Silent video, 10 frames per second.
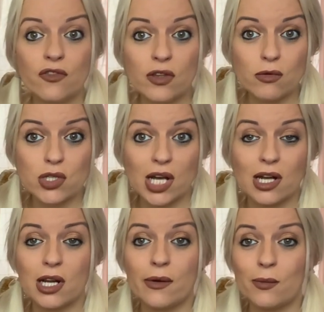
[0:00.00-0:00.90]

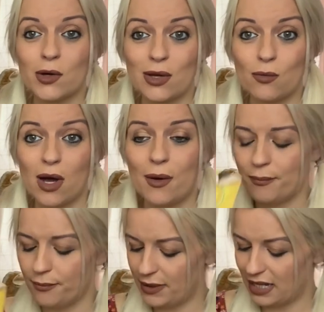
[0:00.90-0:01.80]
Future, knowing what they
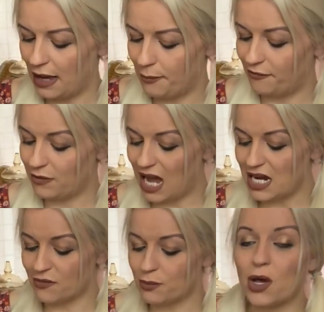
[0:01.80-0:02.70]
want, but are
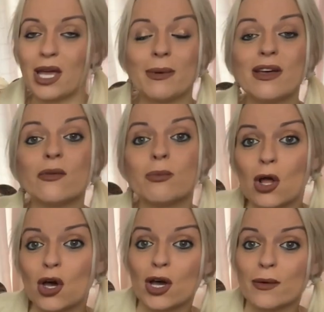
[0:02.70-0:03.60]
kind of putting a bit of a
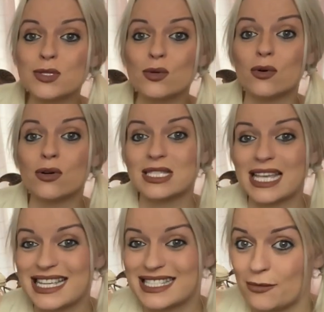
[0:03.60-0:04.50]
block up towards
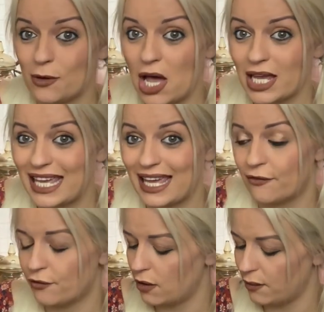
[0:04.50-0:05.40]
it as they're working
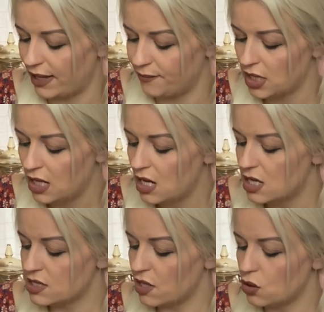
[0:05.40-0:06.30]
through it.
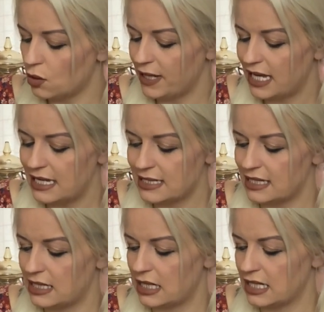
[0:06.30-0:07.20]
So your
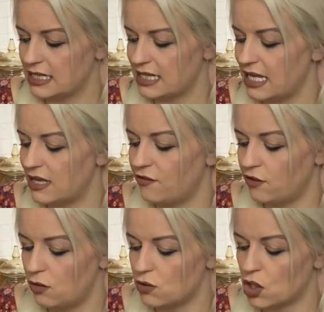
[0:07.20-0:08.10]
person can see the
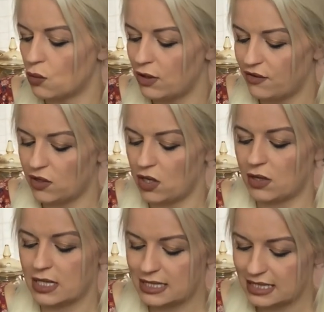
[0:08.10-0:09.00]
future with you,
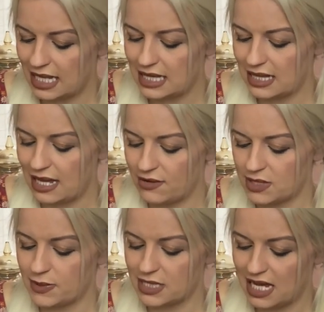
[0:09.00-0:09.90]
can see that there
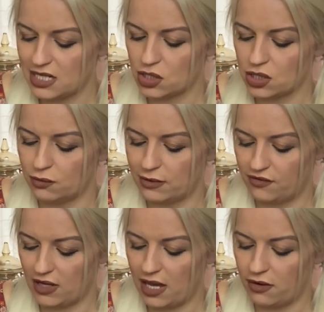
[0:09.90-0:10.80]
is potential
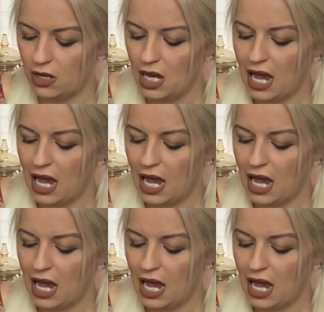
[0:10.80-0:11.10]
with you.